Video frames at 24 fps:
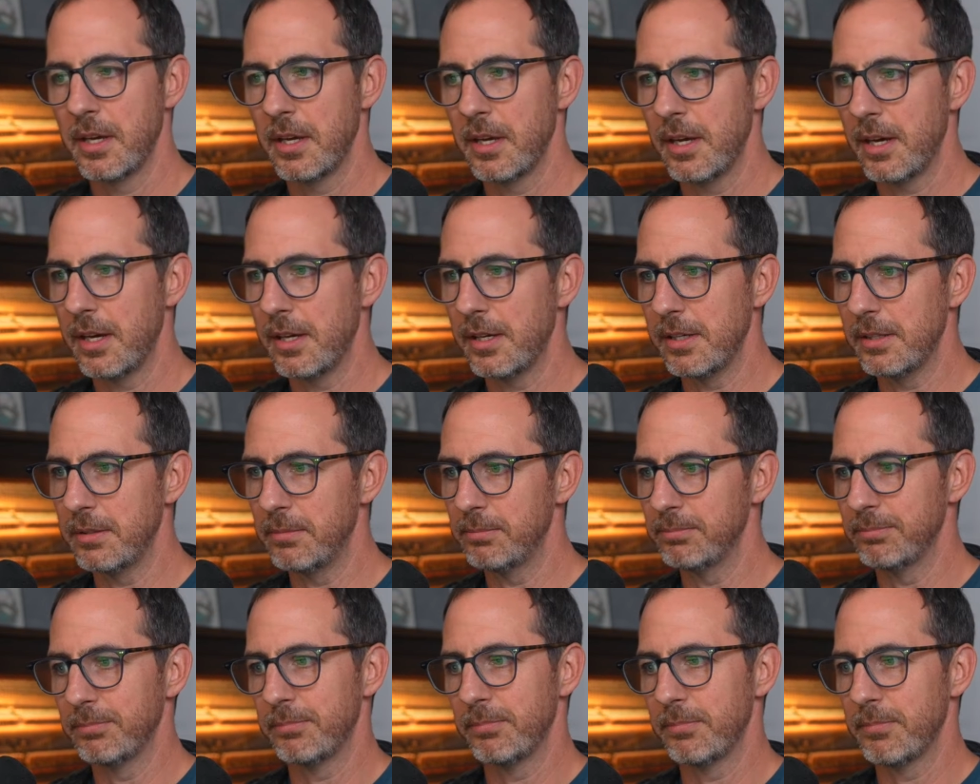
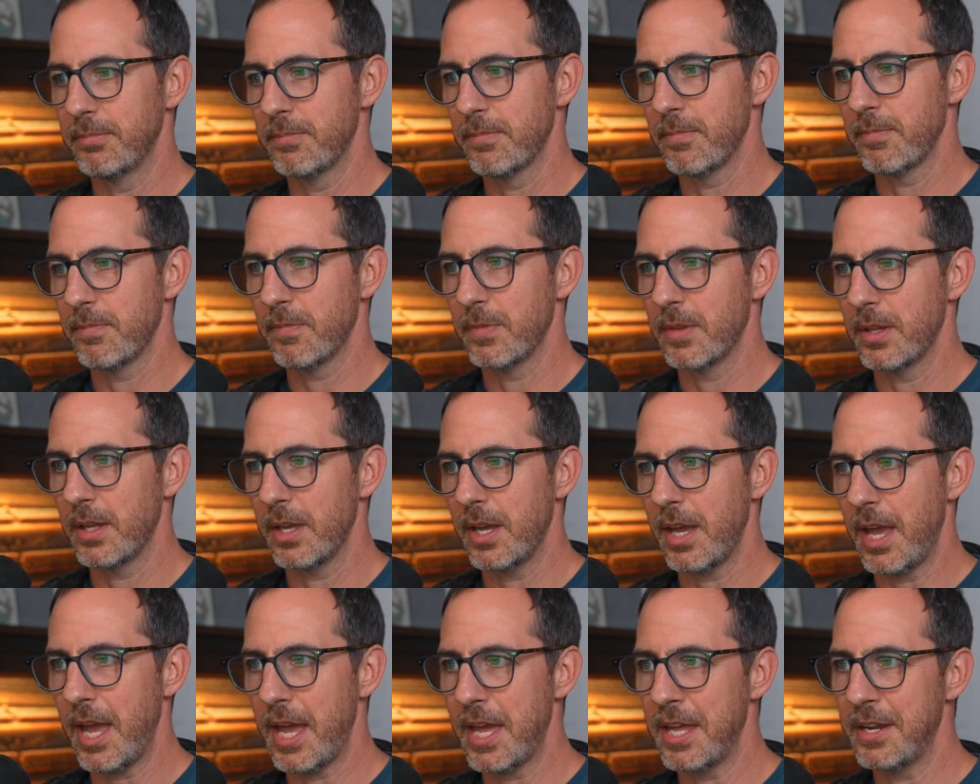
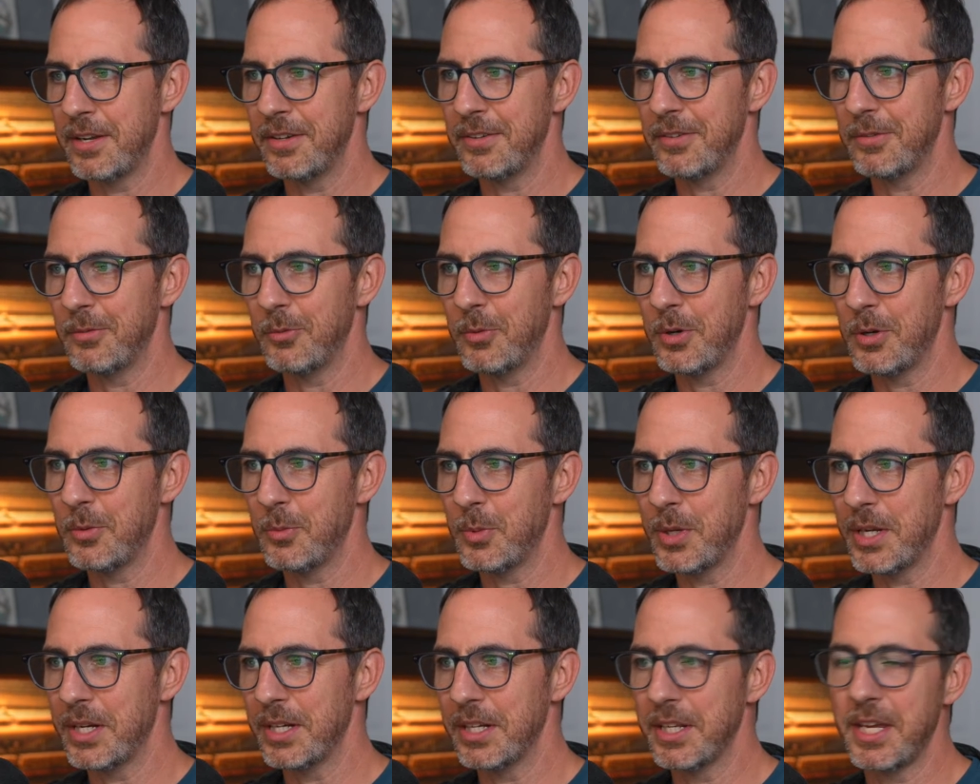And when
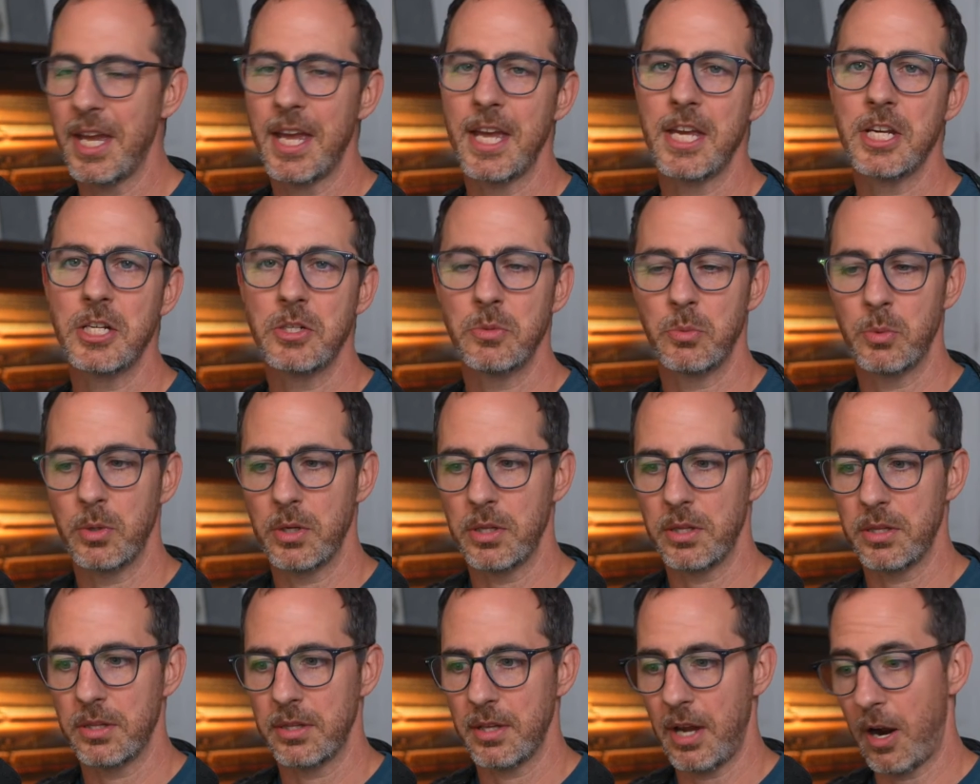we engage
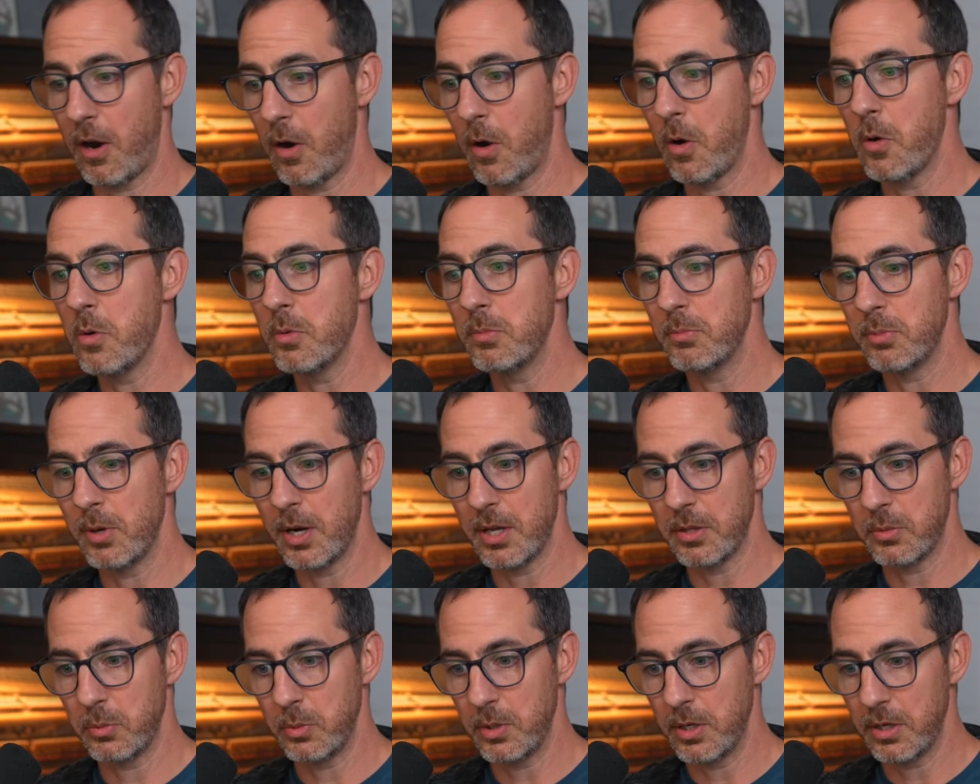with our own
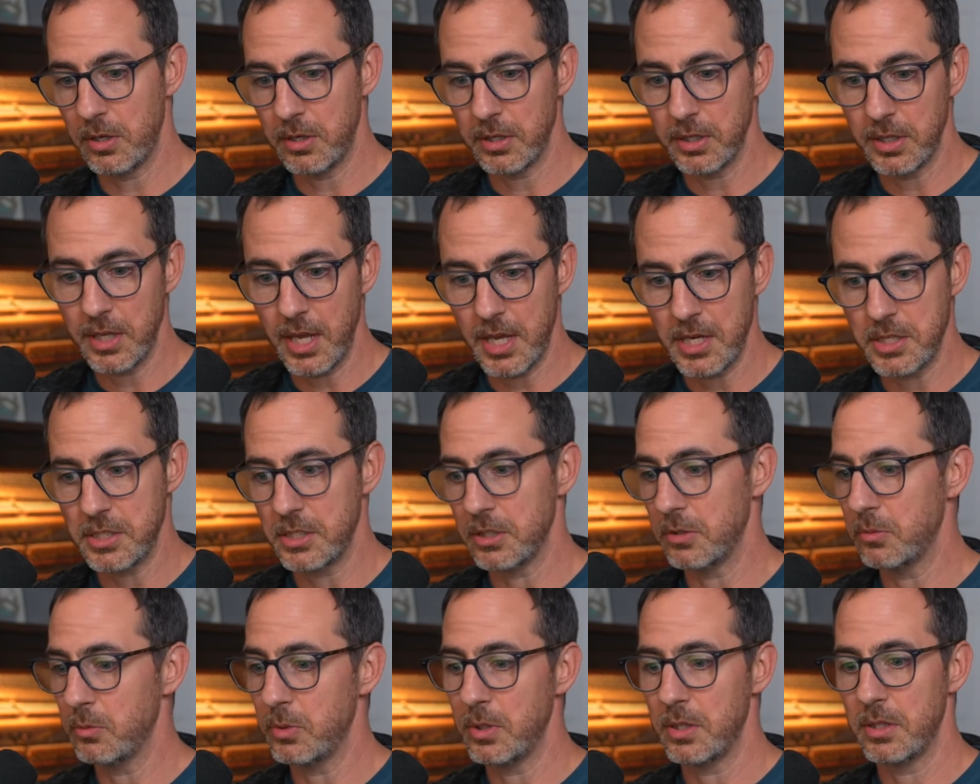breath, we are
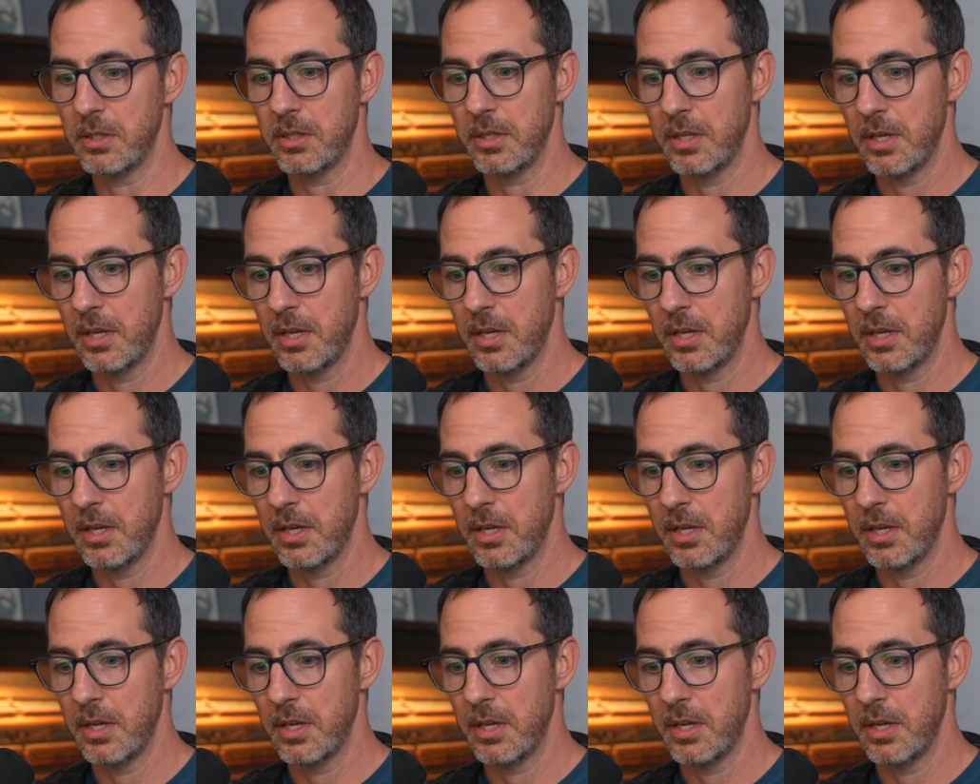engaging with